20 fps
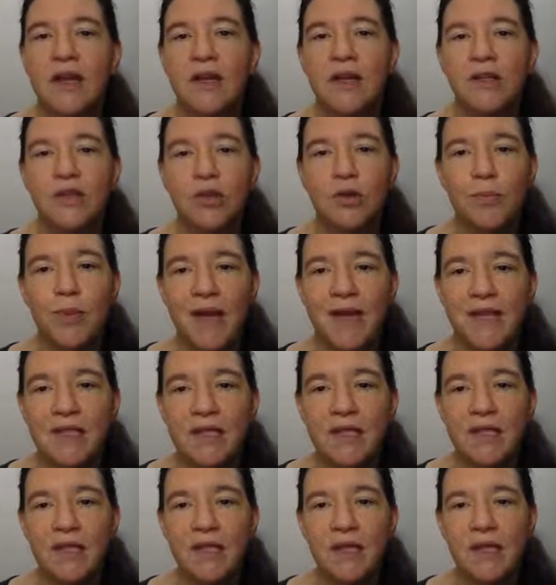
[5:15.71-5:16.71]
So
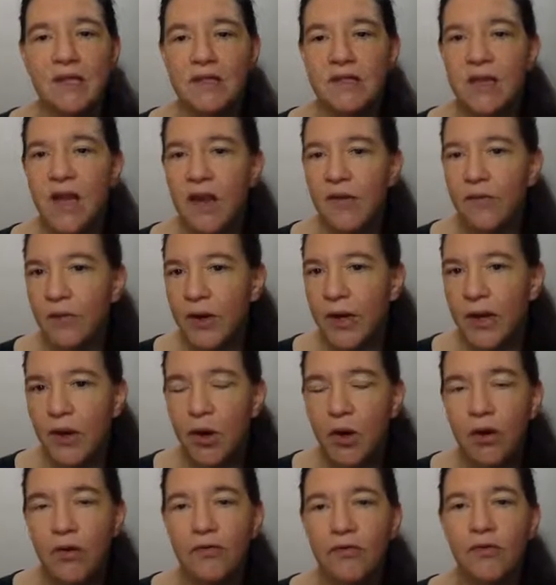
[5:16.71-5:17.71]
basically, they're siphoning
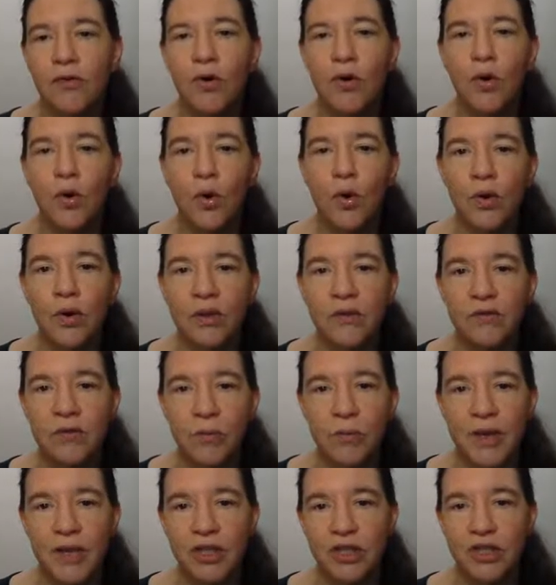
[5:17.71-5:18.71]
off all
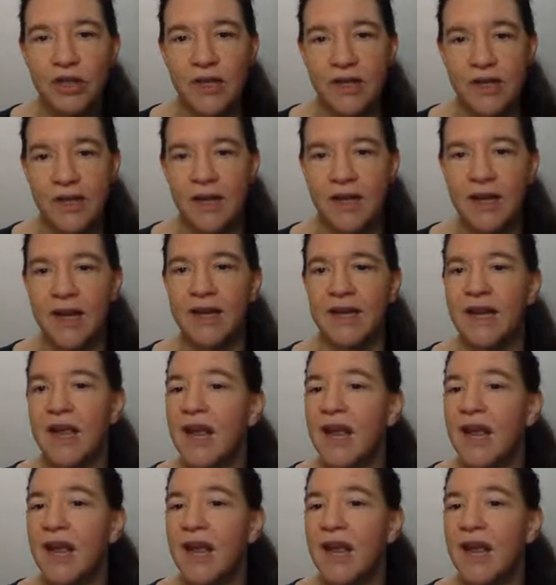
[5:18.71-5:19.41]
information they can get.